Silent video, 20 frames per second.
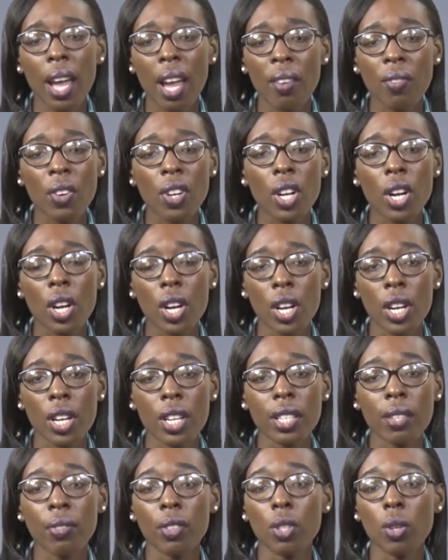ever
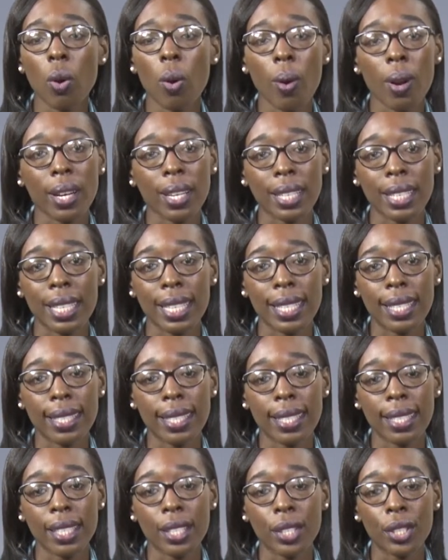heard of an
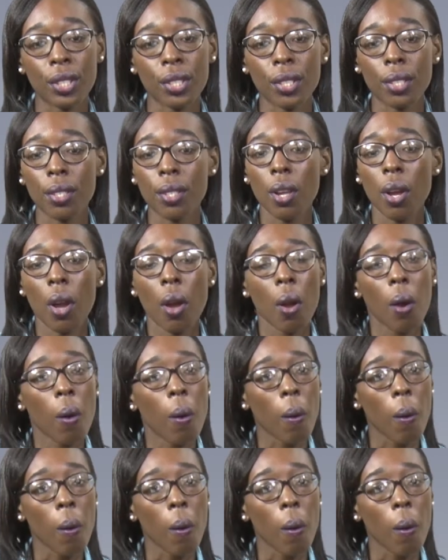organization